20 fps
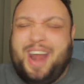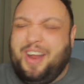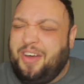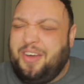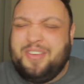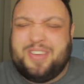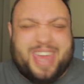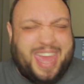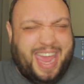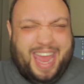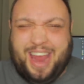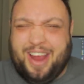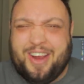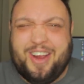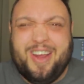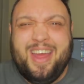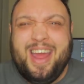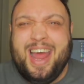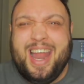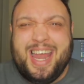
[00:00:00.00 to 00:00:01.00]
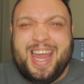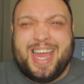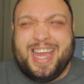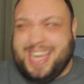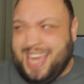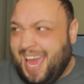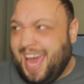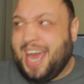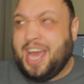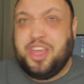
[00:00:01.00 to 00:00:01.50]
I don't care.
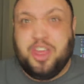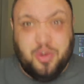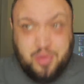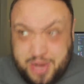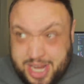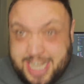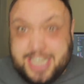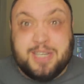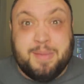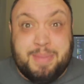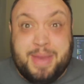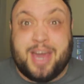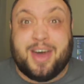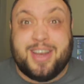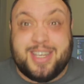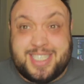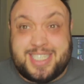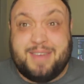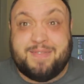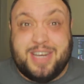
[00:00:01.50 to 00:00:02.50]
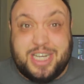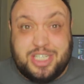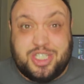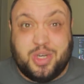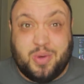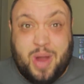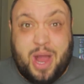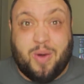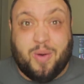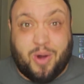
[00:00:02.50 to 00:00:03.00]
Like, yeah, you need to be on a
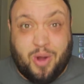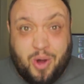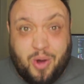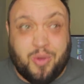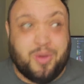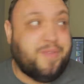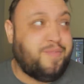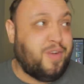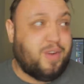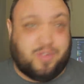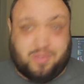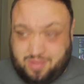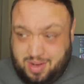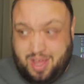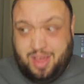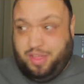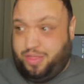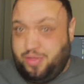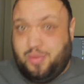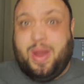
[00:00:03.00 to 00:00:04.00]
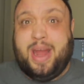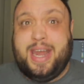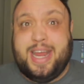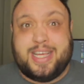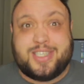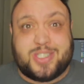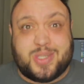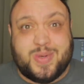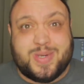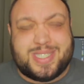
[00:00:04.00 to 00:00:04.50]
72 hour hold if you're
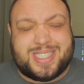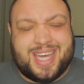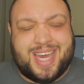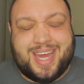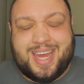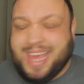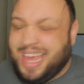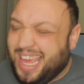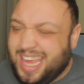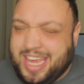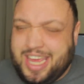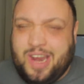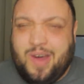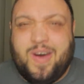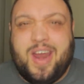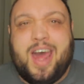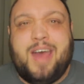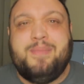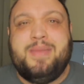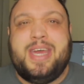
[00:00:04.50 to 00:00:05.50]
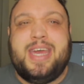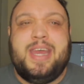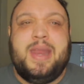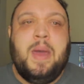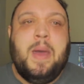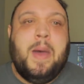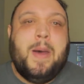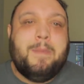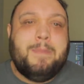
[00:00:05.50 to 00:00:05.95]
threatening suicide. You know what I mean?